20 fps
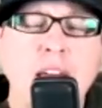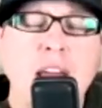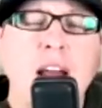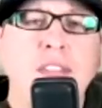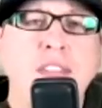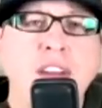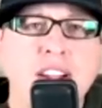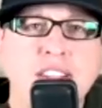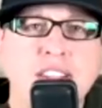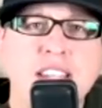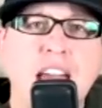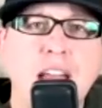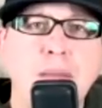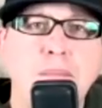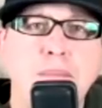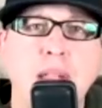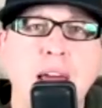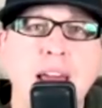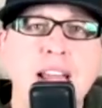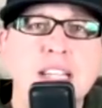that take
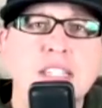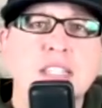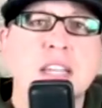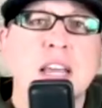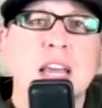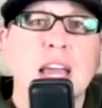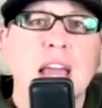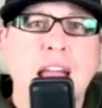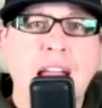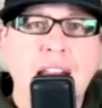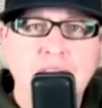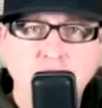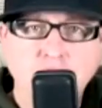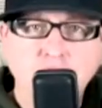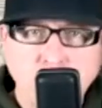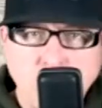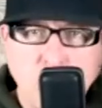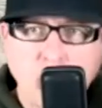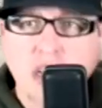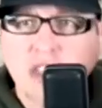place and
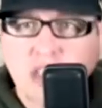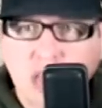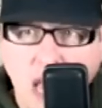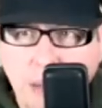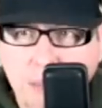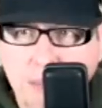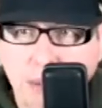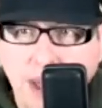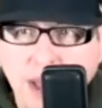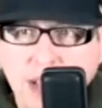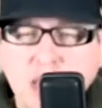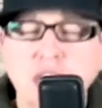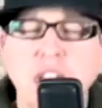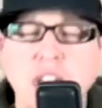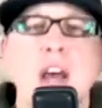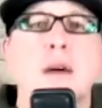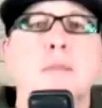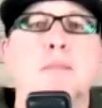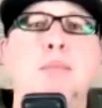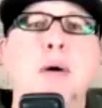could take place
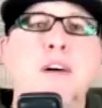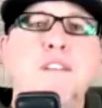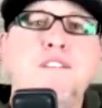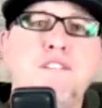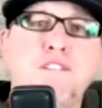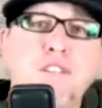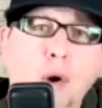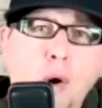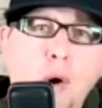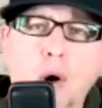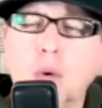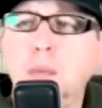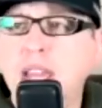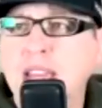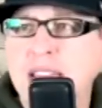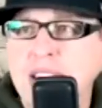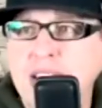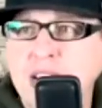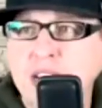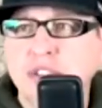before we
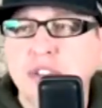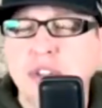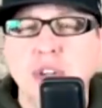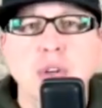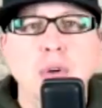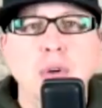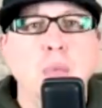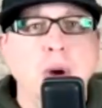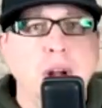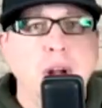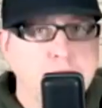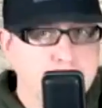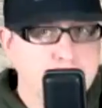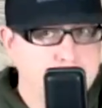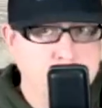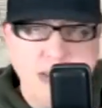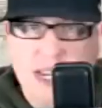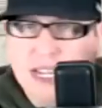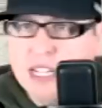get to what many